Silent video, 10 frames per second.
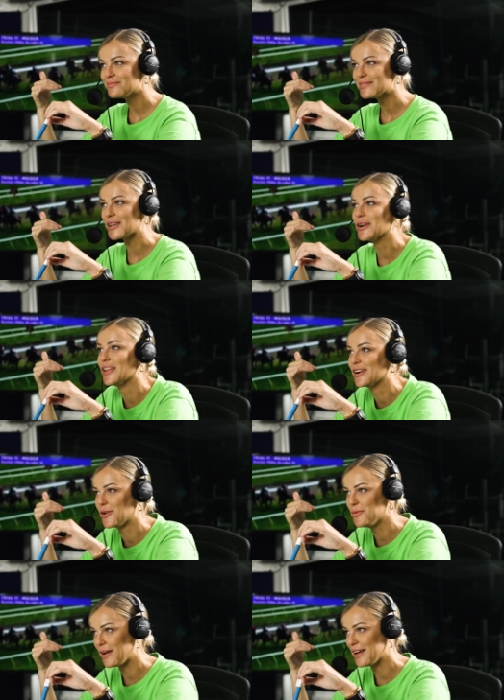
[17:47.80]
So
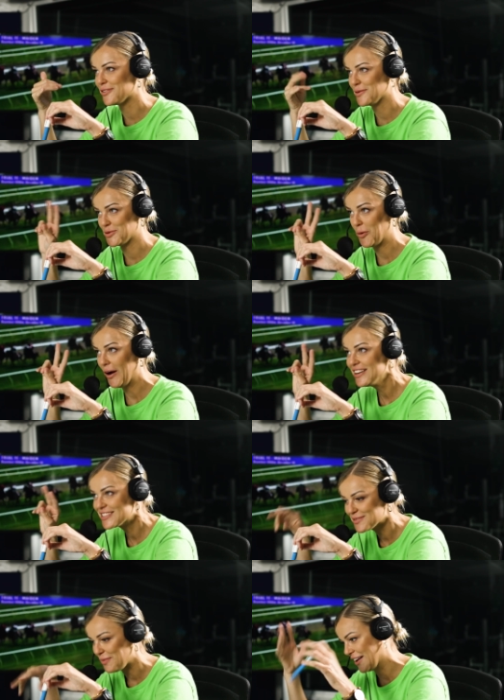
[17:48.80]
like Rob paid for him
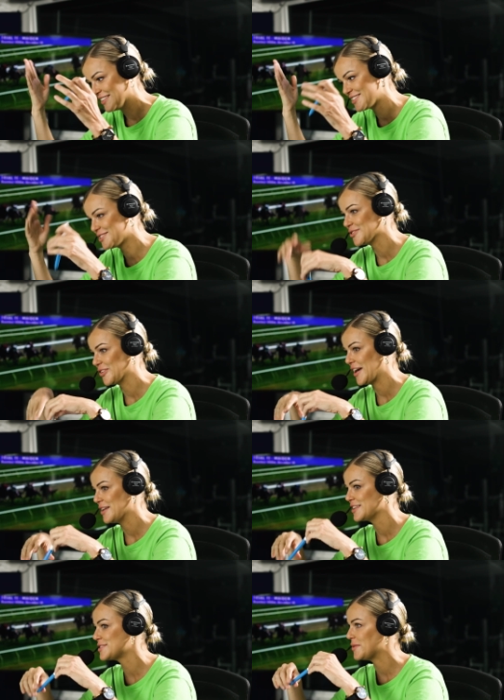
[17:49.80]
twice, but still not
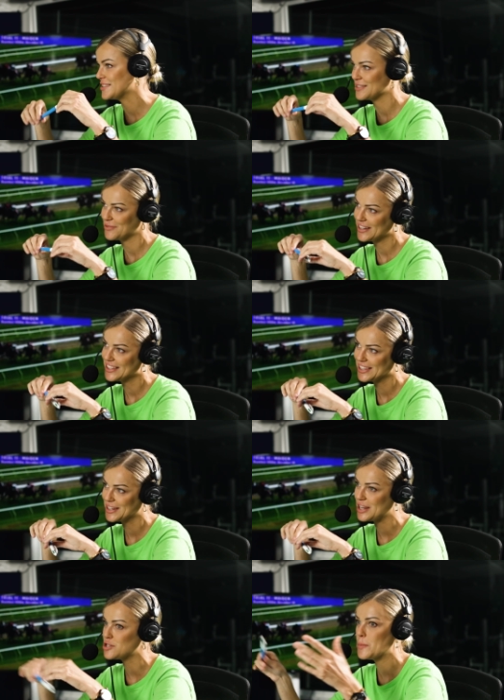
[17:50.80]
that expensive when you
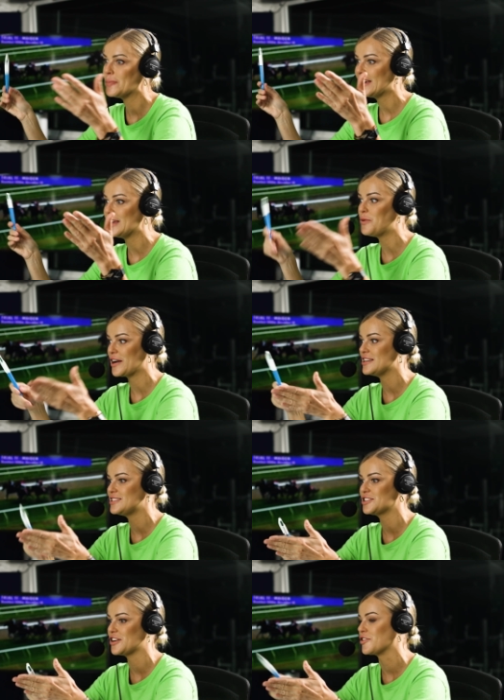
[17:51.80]
think he
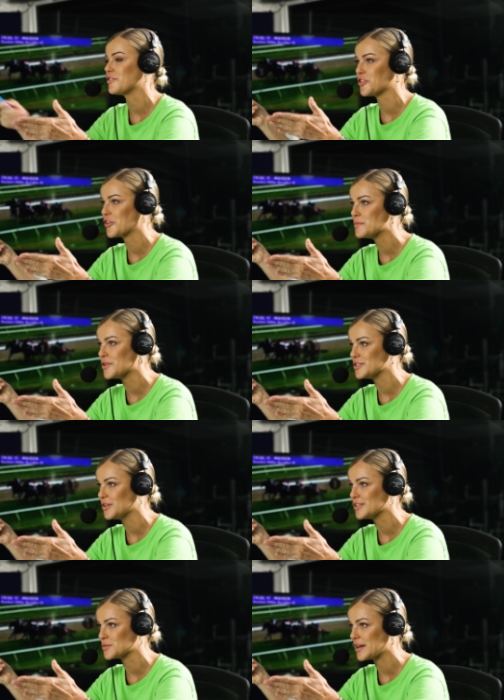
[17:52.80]
ticked over $3 million
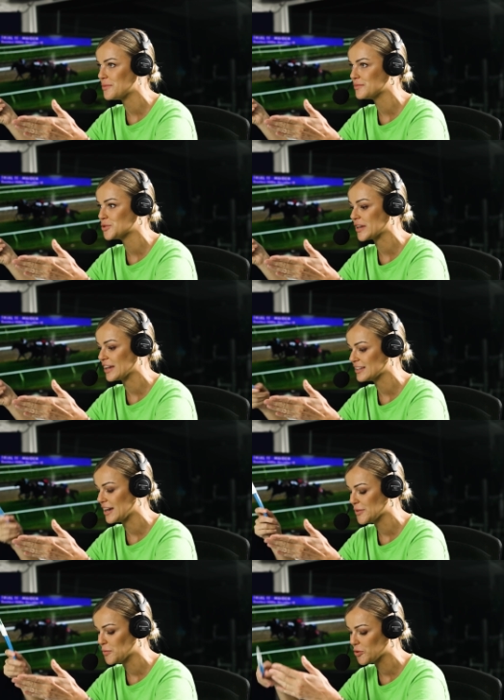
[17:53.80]
when he took out
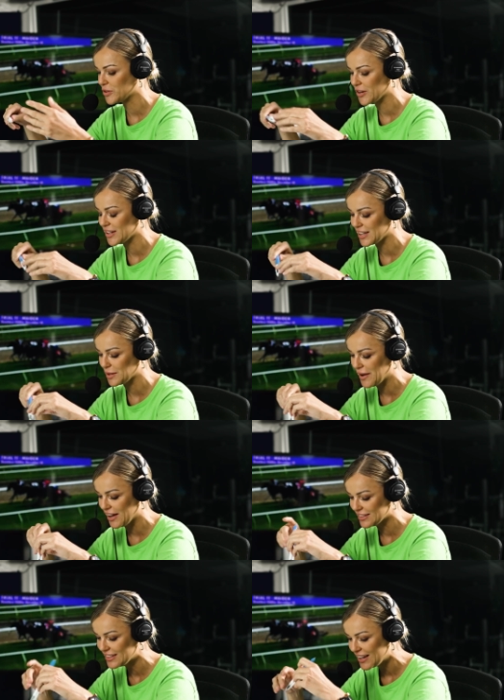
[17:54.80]
the Morton Co King of the
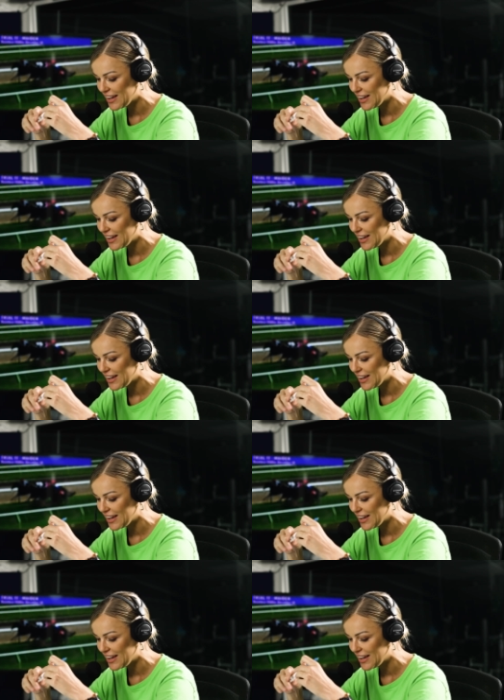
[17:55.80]
Mountain.